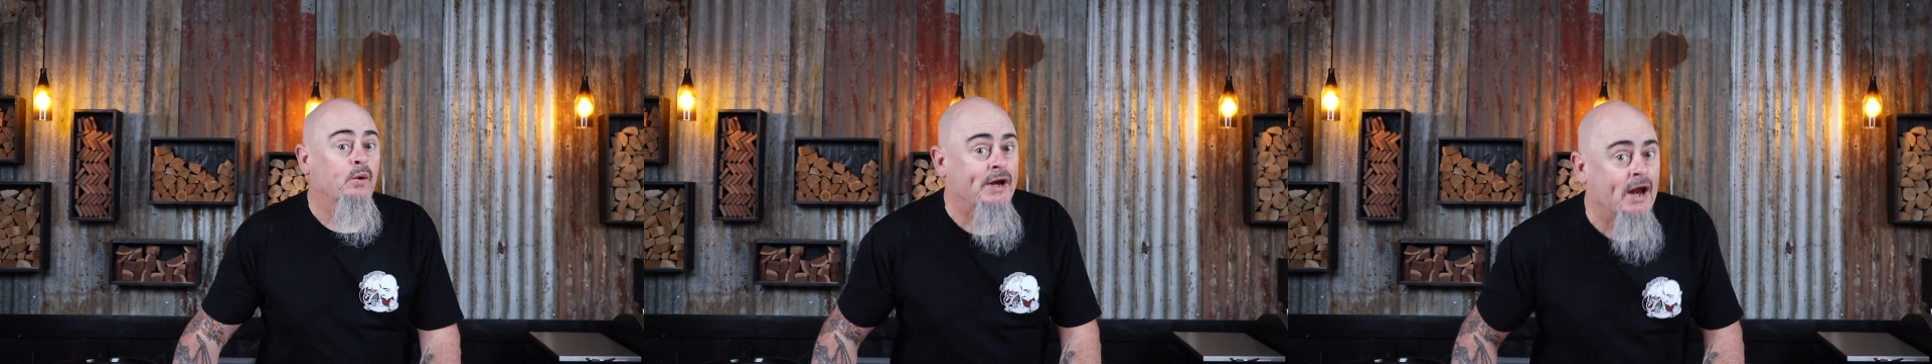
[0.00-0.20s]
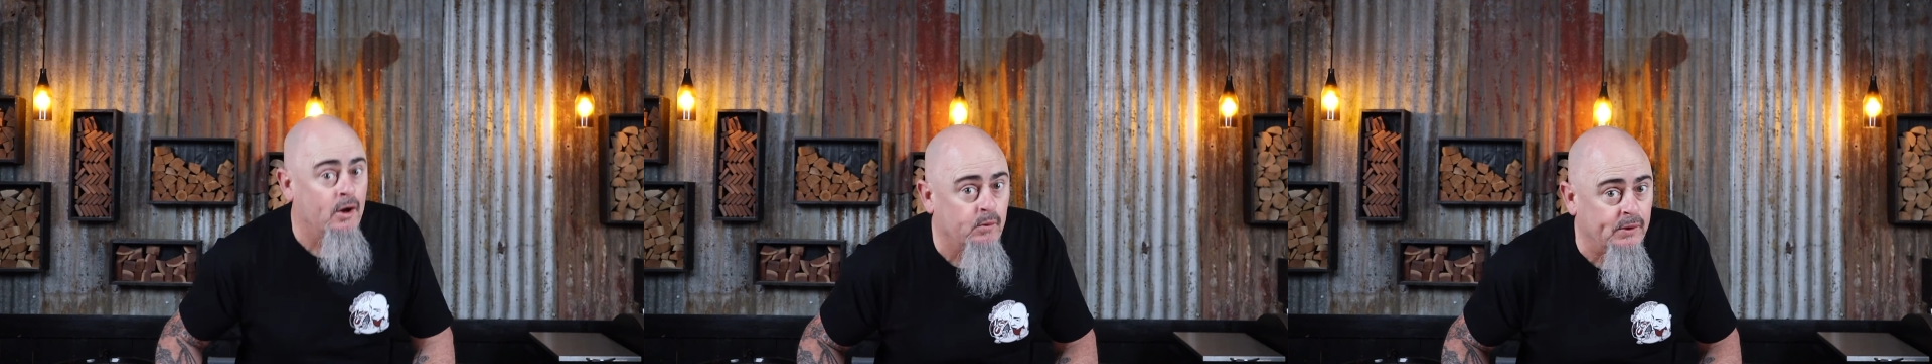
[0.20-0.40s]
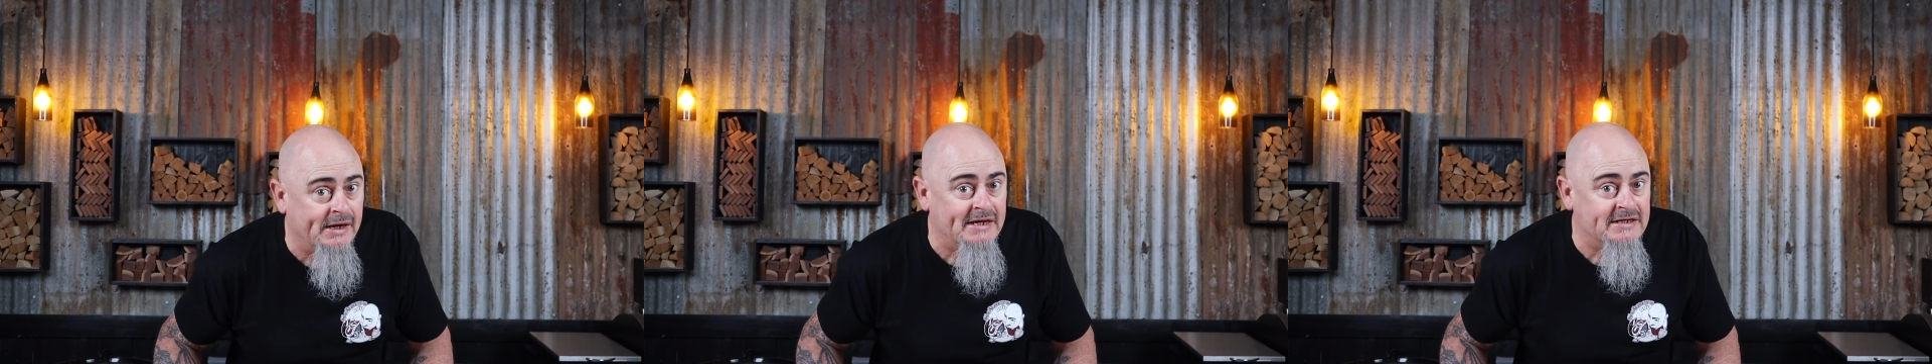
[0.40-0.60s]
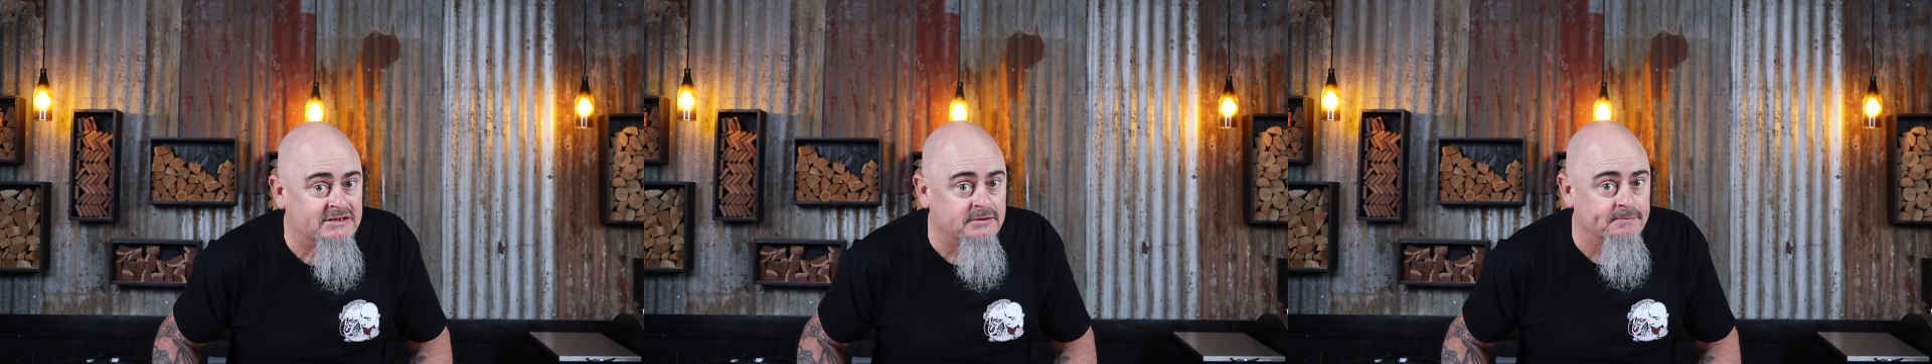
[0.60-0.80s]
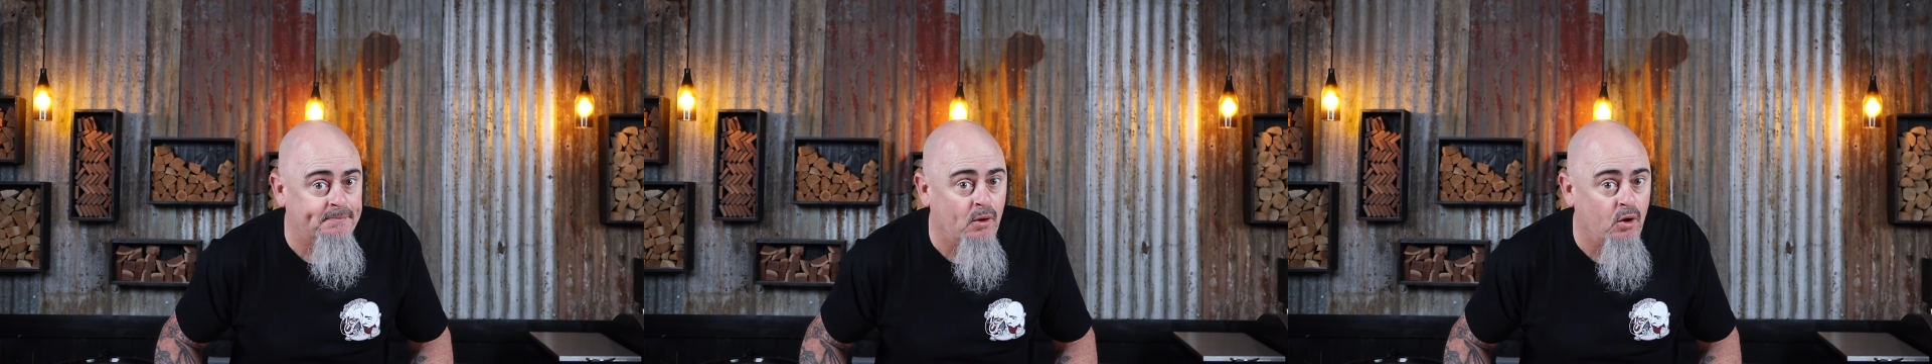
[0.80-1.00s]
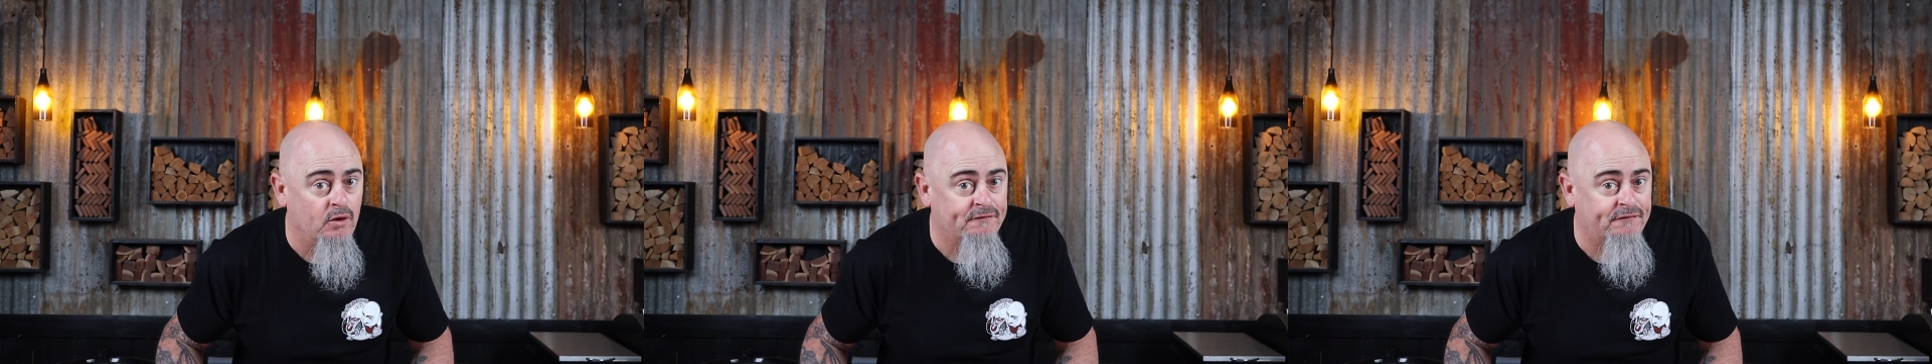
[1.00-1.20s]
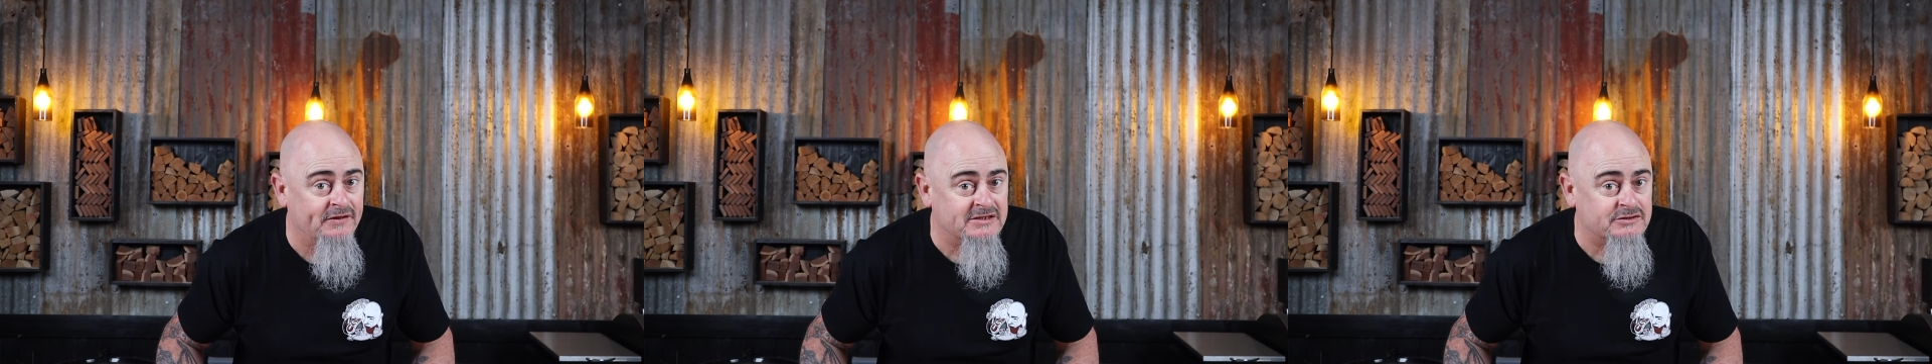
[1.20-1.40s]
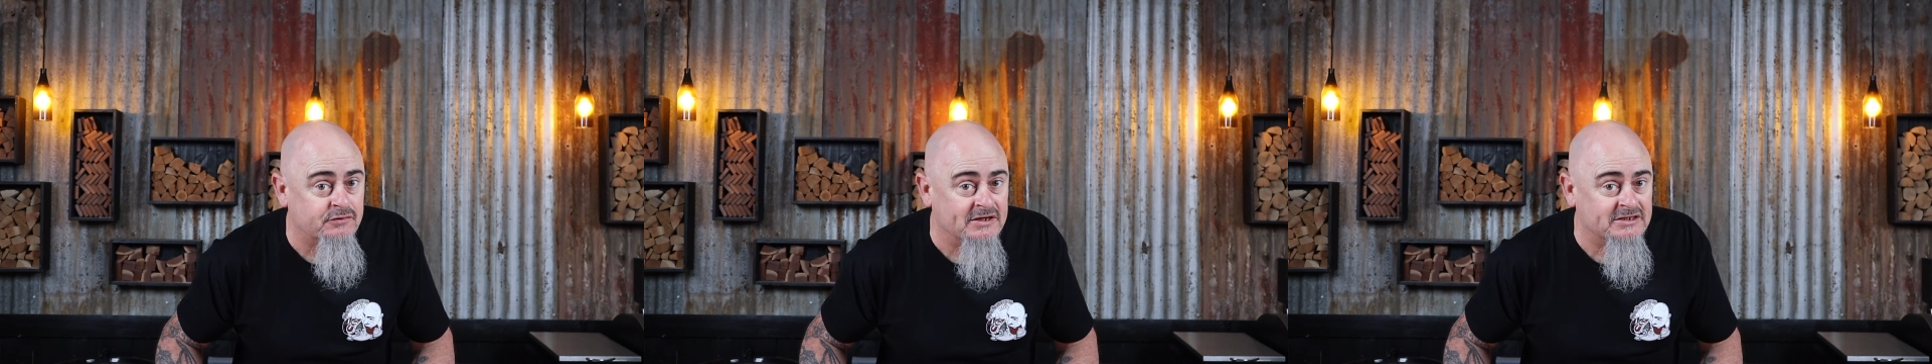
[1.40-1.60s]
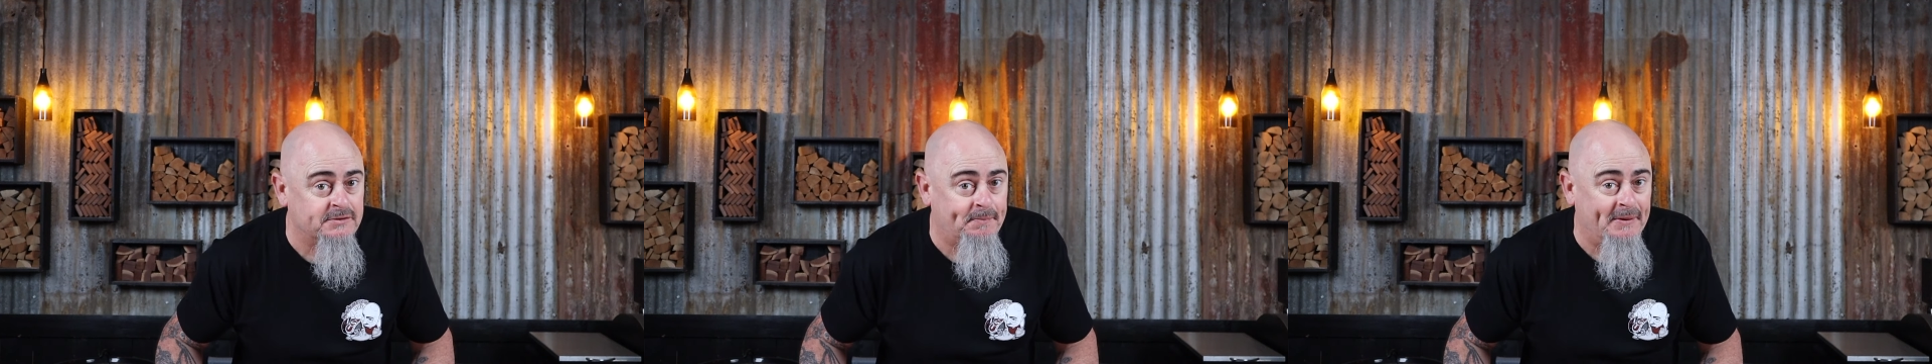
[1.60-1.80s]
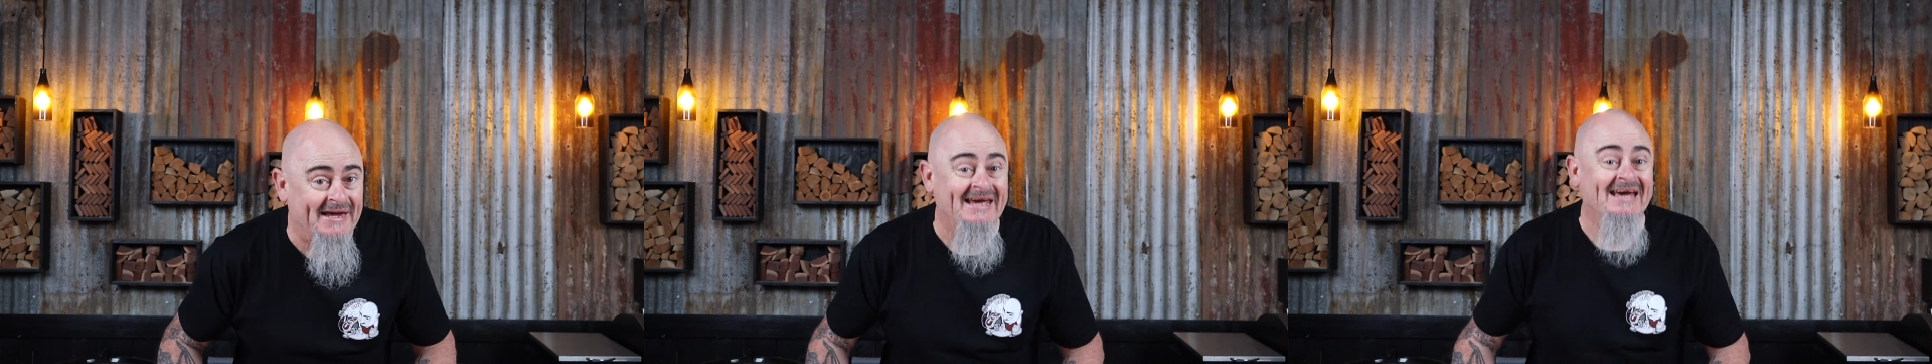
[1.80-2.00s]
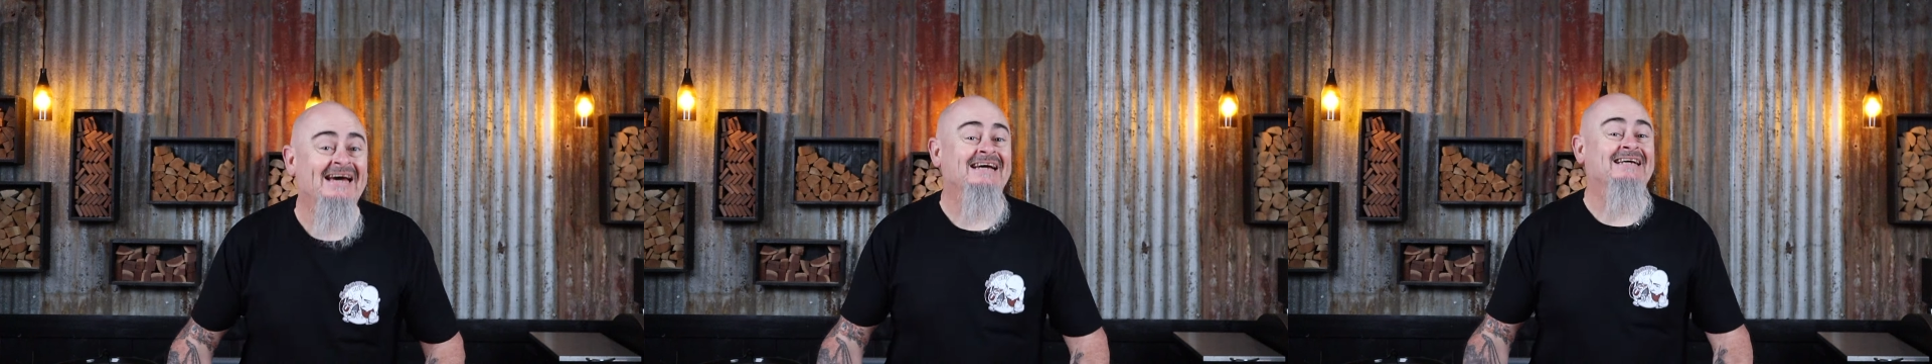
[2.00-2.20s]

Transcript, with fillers: We know we need some pork for this recipe.